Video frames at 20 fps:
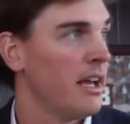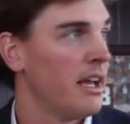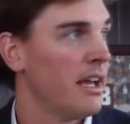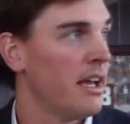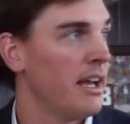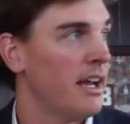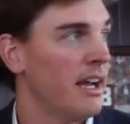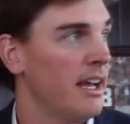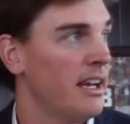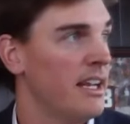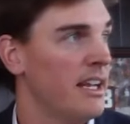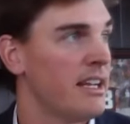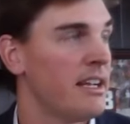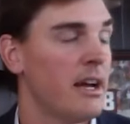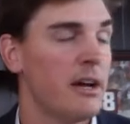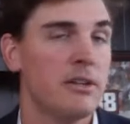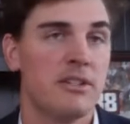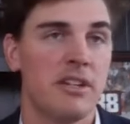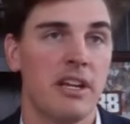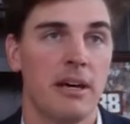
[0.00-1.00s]
And he
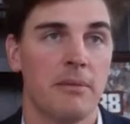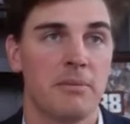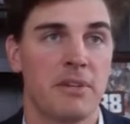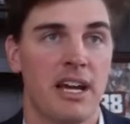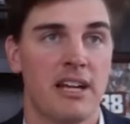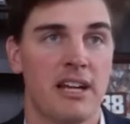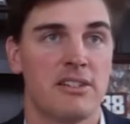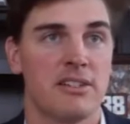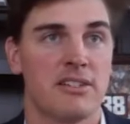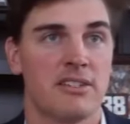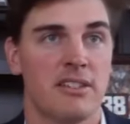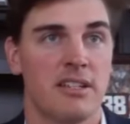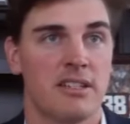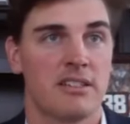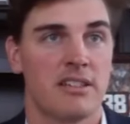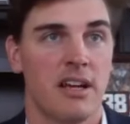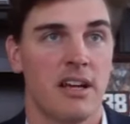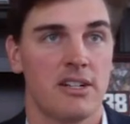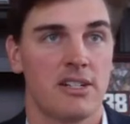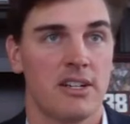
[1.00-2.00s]
goes up, catches this
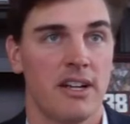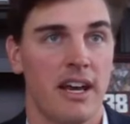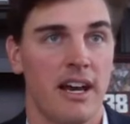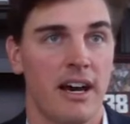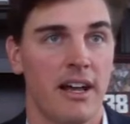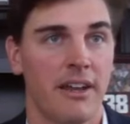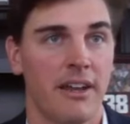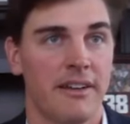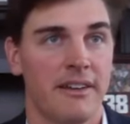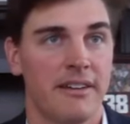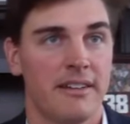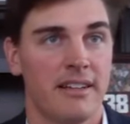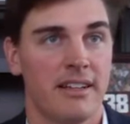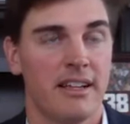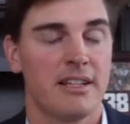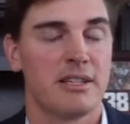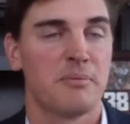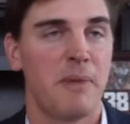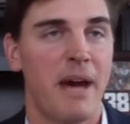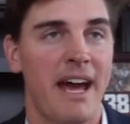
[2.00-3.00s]
touchdown,
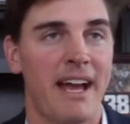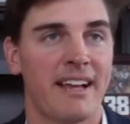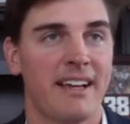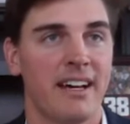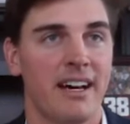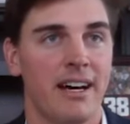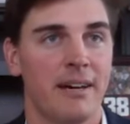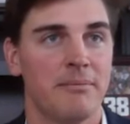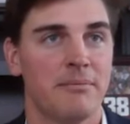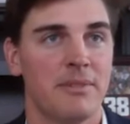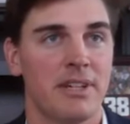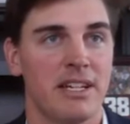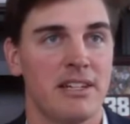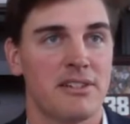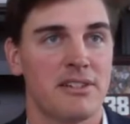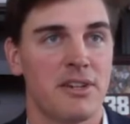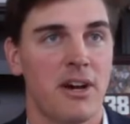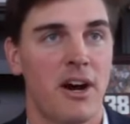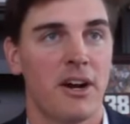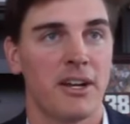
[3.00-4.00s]
gets back up, and
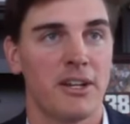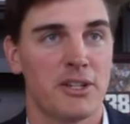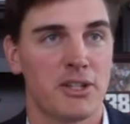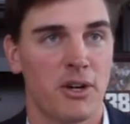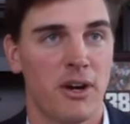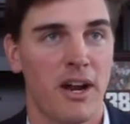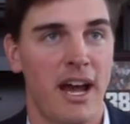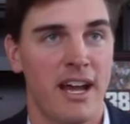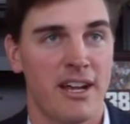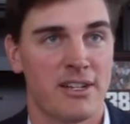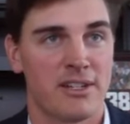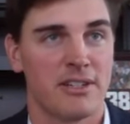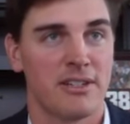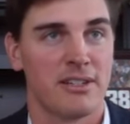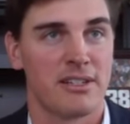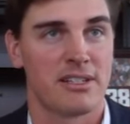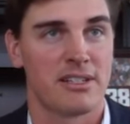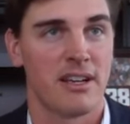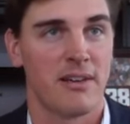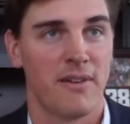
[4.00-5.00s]
he's talking trash to
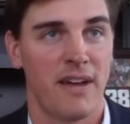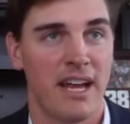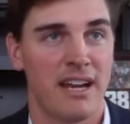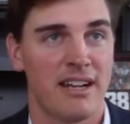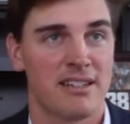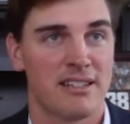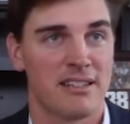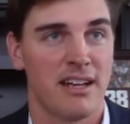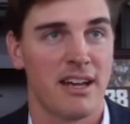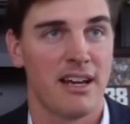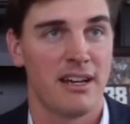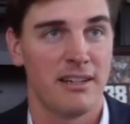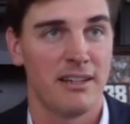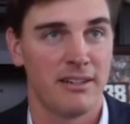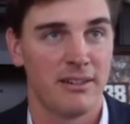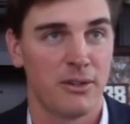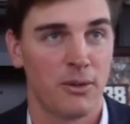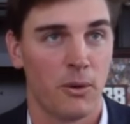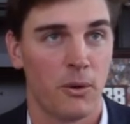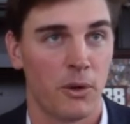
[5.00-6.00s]
this Savannah State
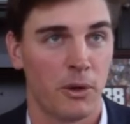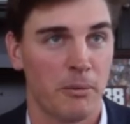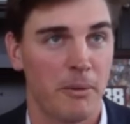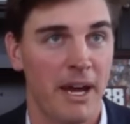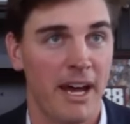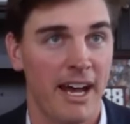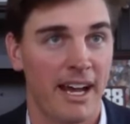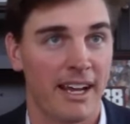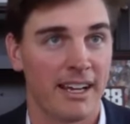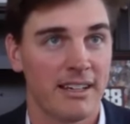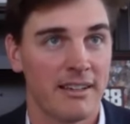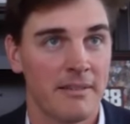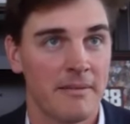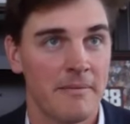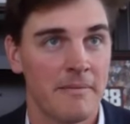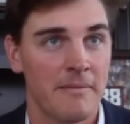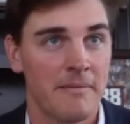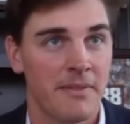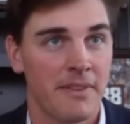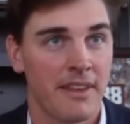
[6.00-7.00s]
cornerback
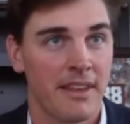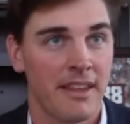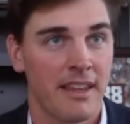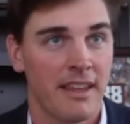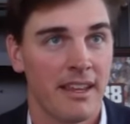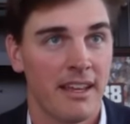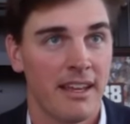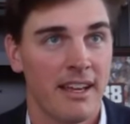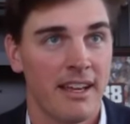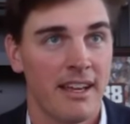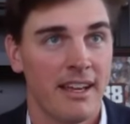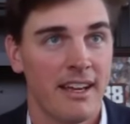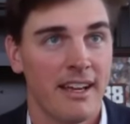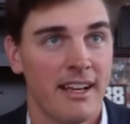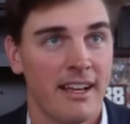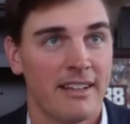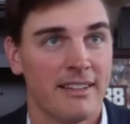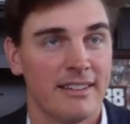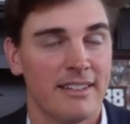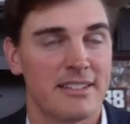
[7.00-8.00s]

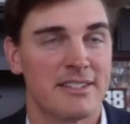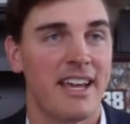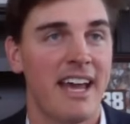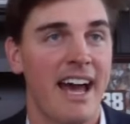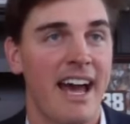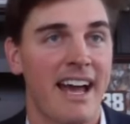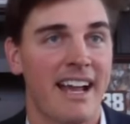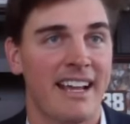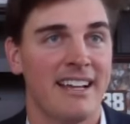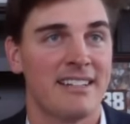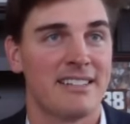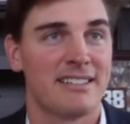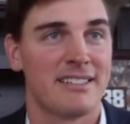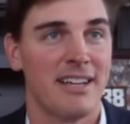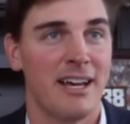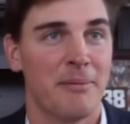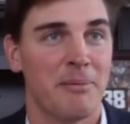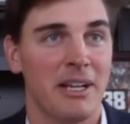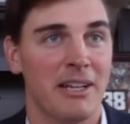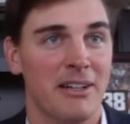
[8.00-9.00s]
this guy gets
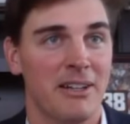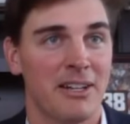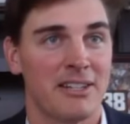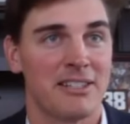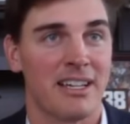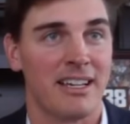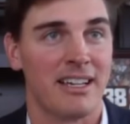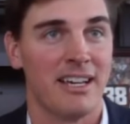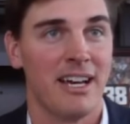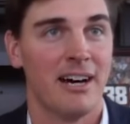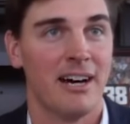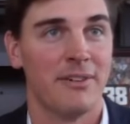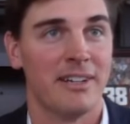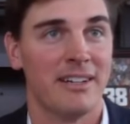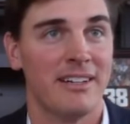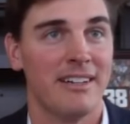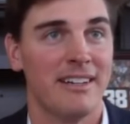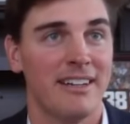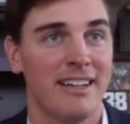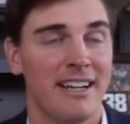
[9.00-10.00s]
up and he looks at
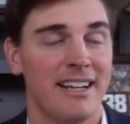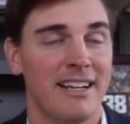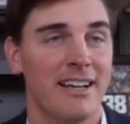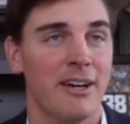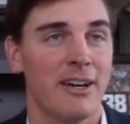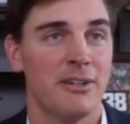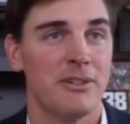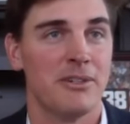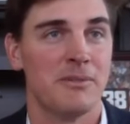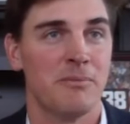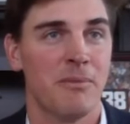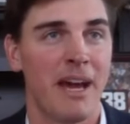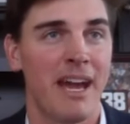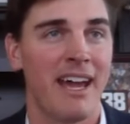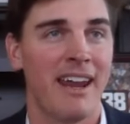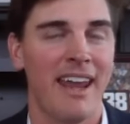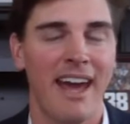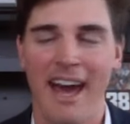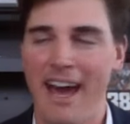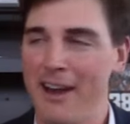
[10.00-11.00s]
Kelvin and he goes,
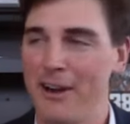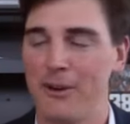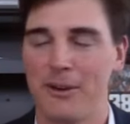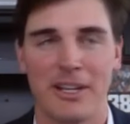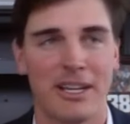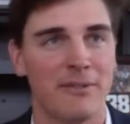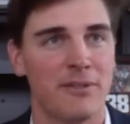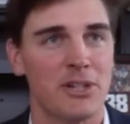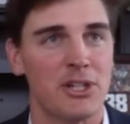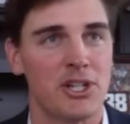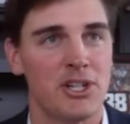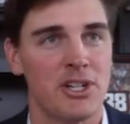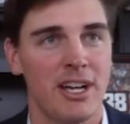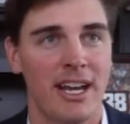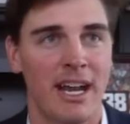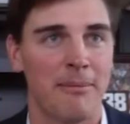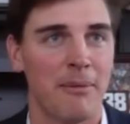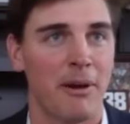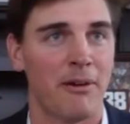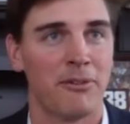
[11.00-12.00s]
Man, I don't give a shit.
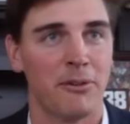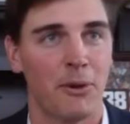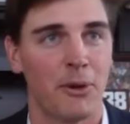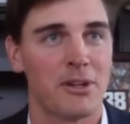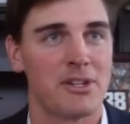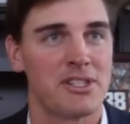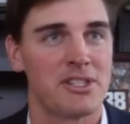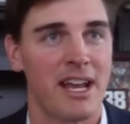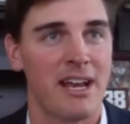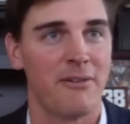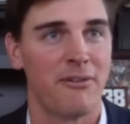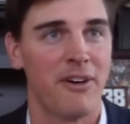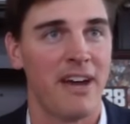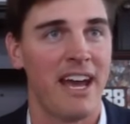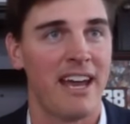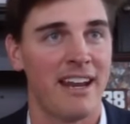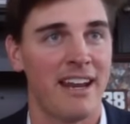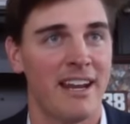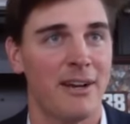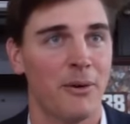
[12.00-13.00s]
I'm a Florida State
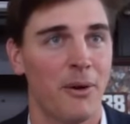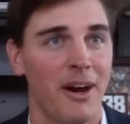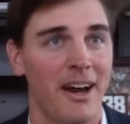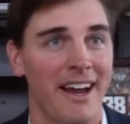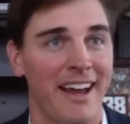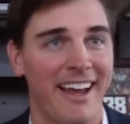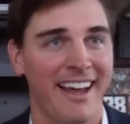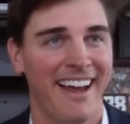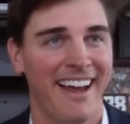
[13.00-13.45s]
fan anyway.